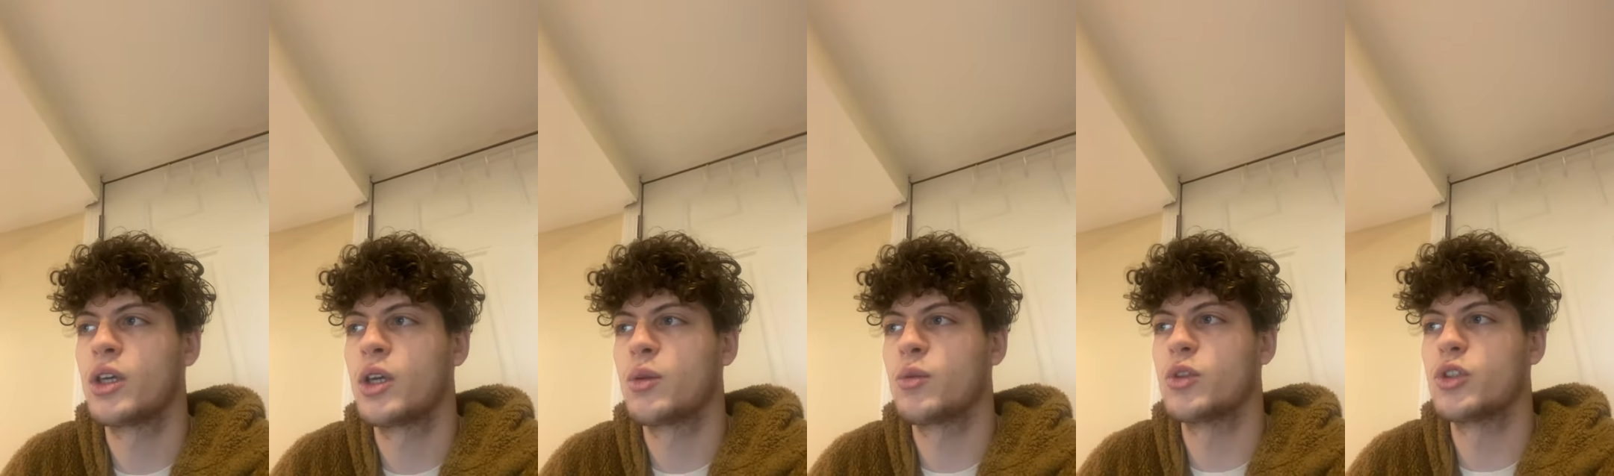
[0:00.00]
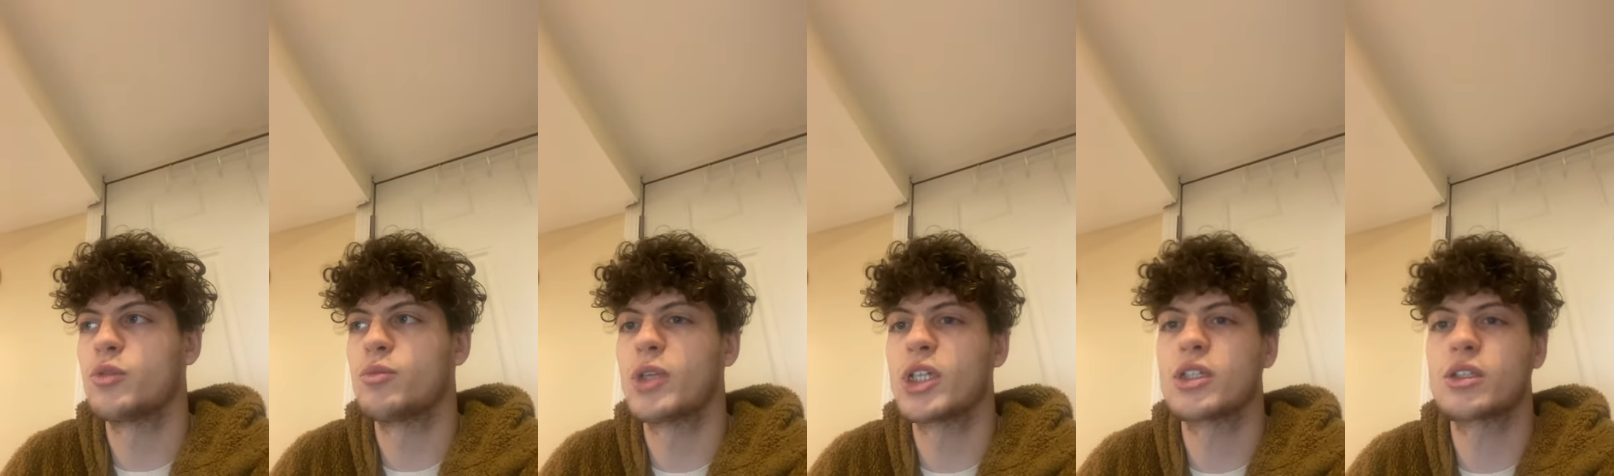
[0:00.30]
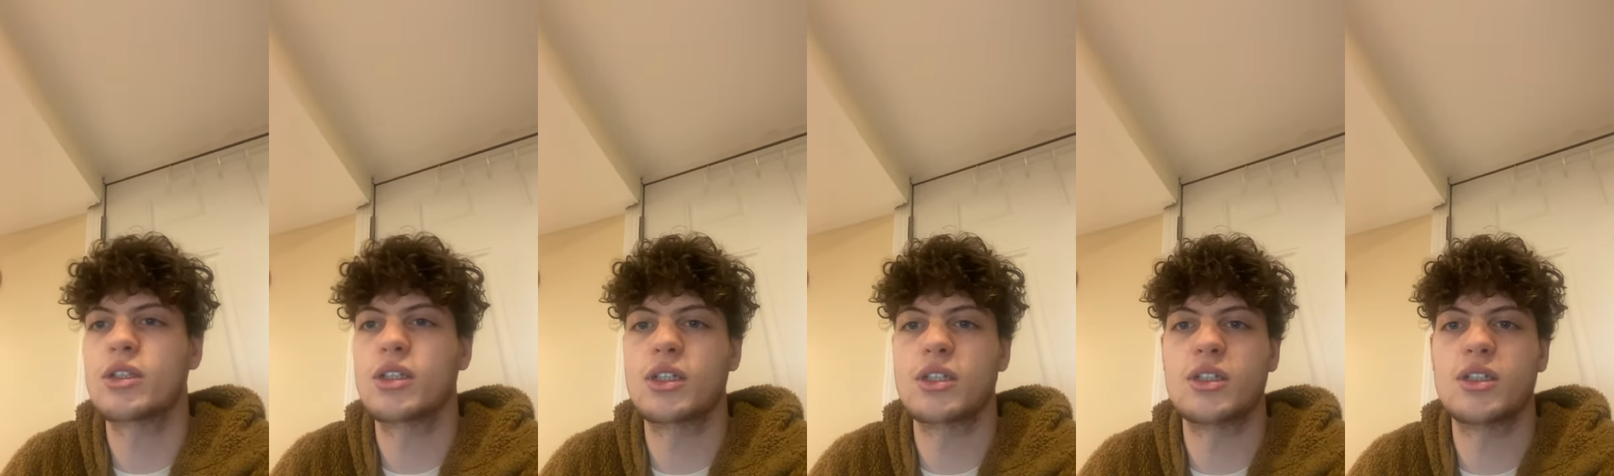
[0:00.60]
which makes
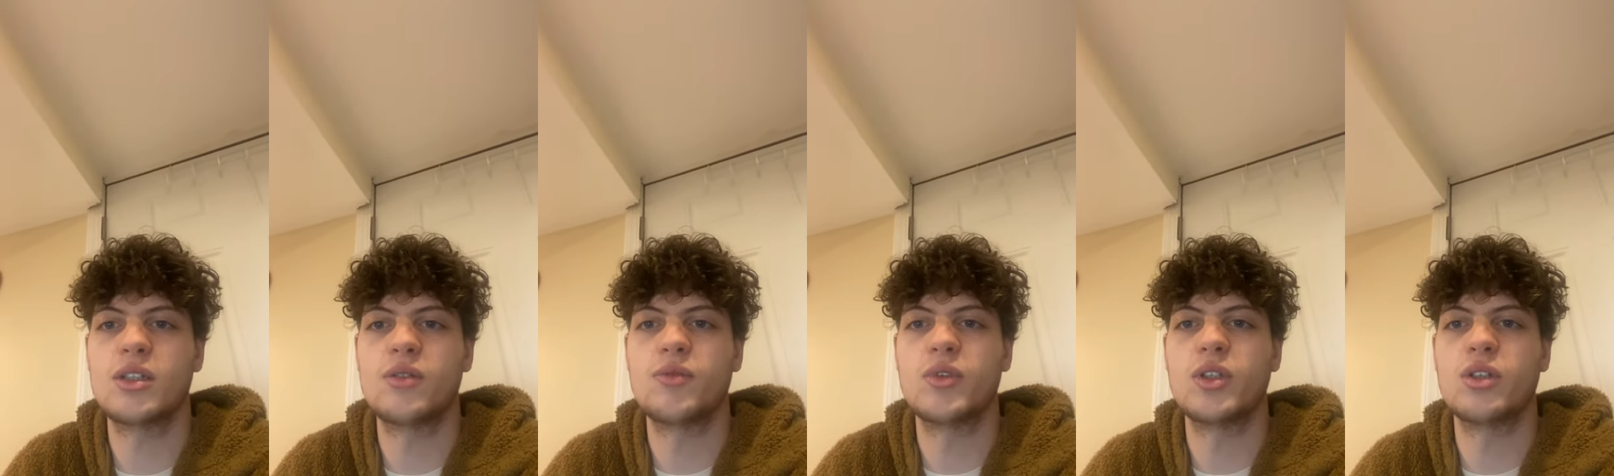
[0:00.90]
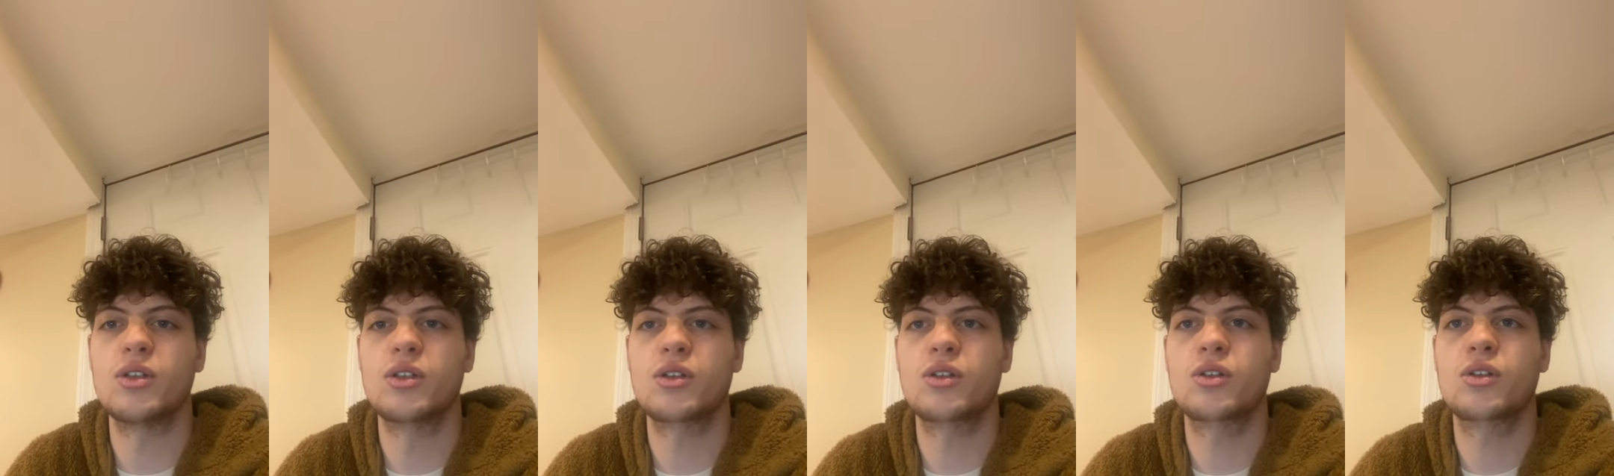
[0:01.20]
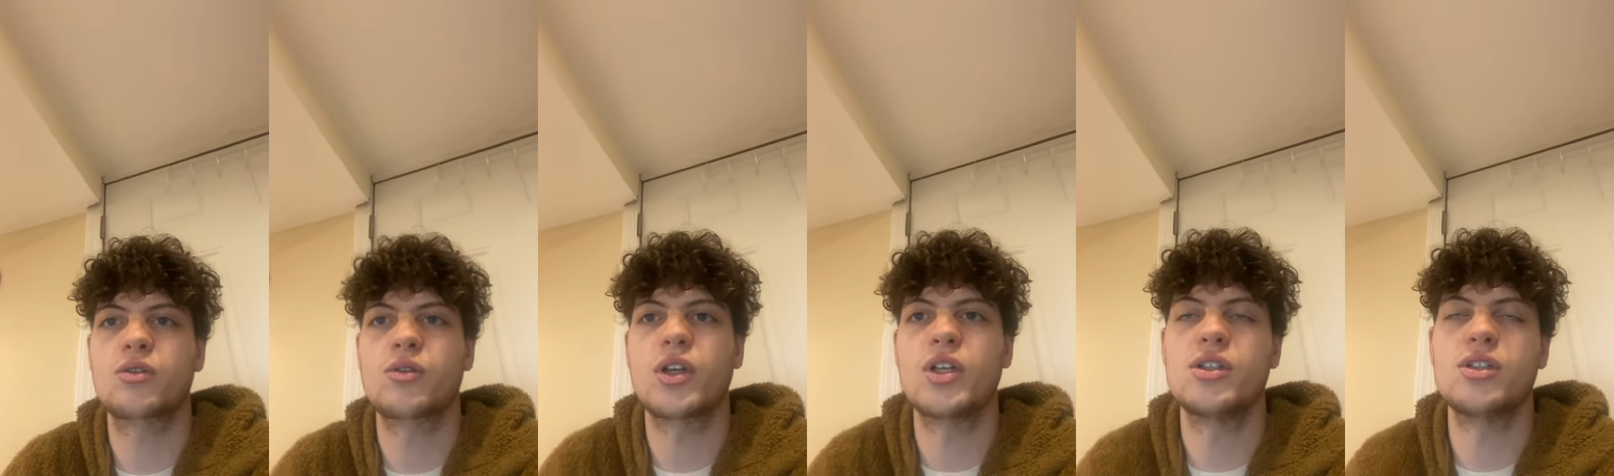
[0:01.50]
things even
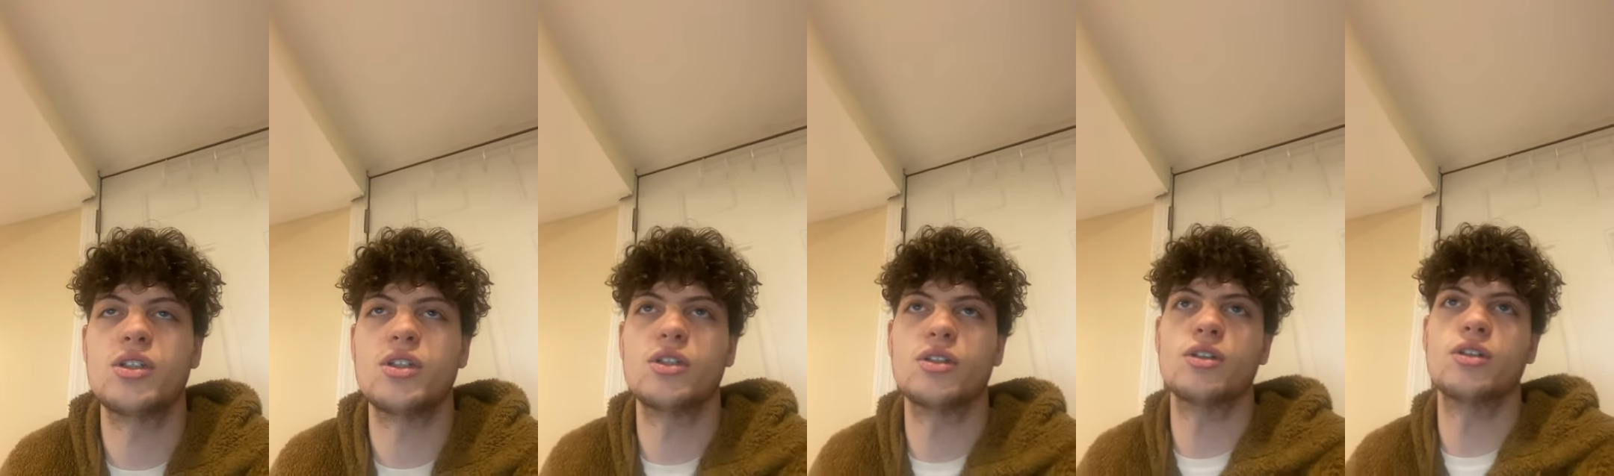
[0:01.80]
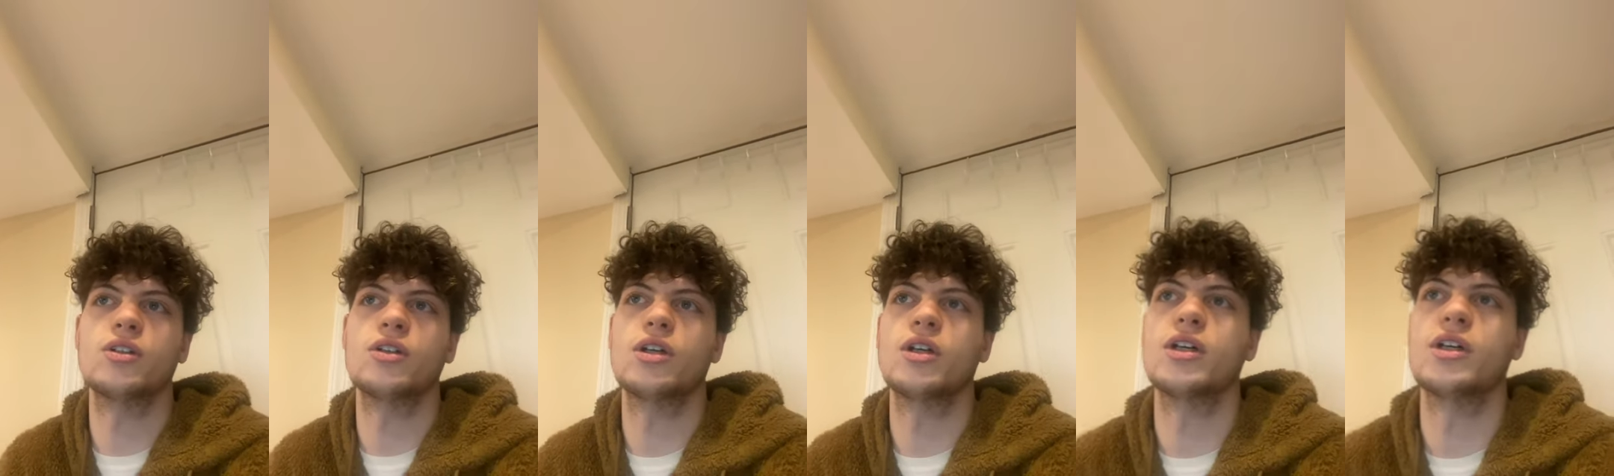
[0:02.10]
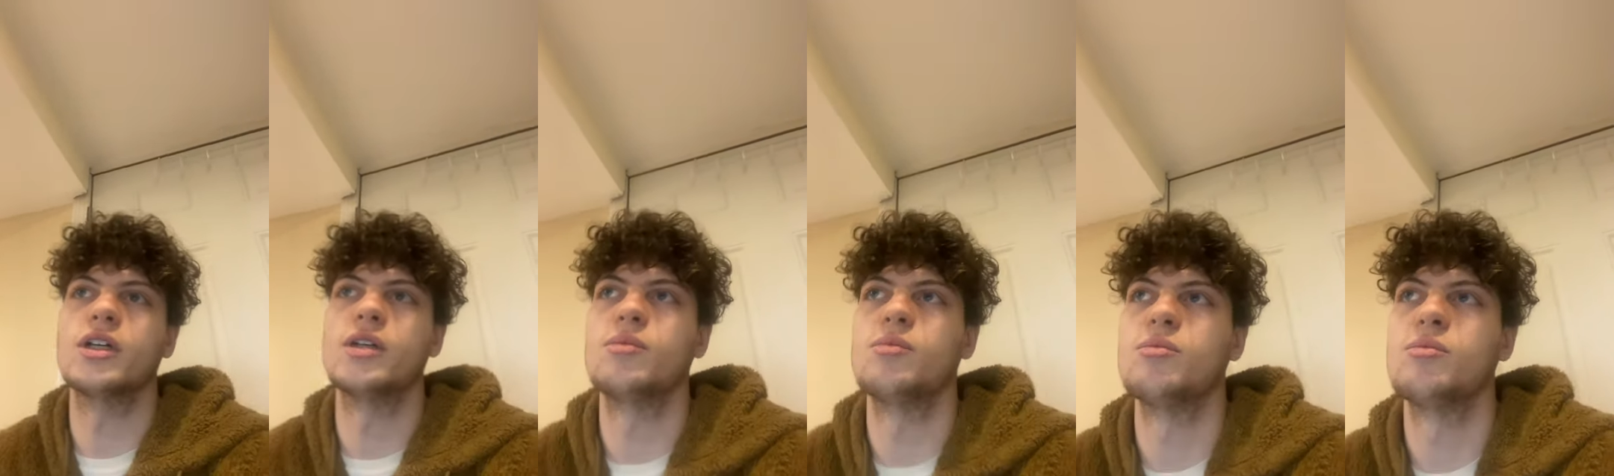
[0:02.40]
crazier
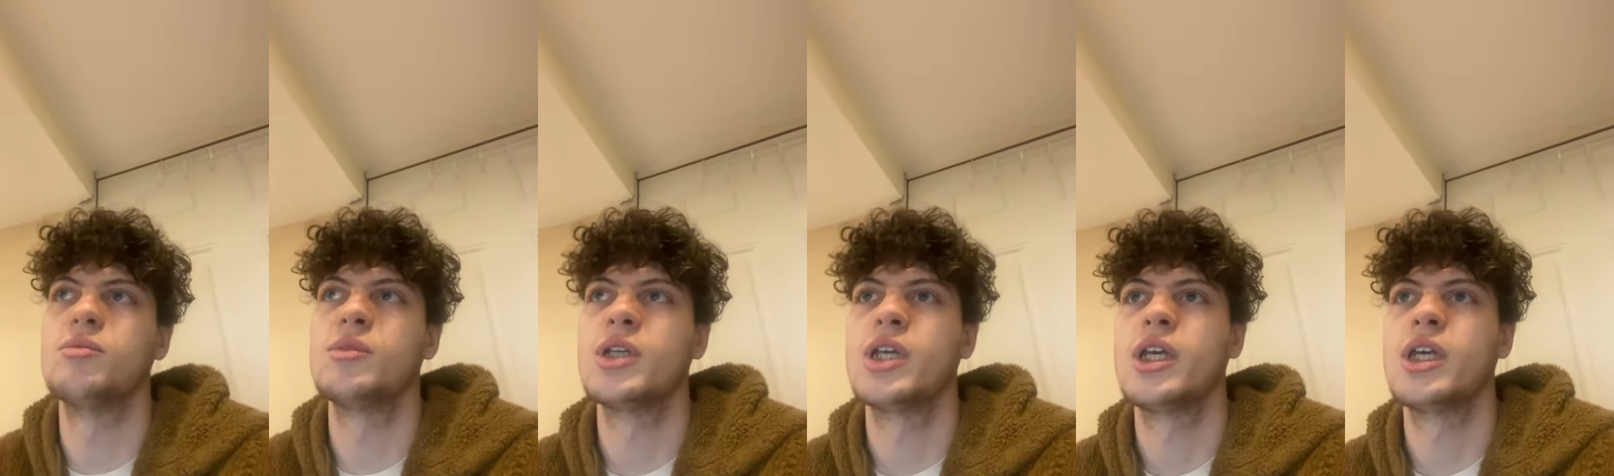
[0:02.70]
um,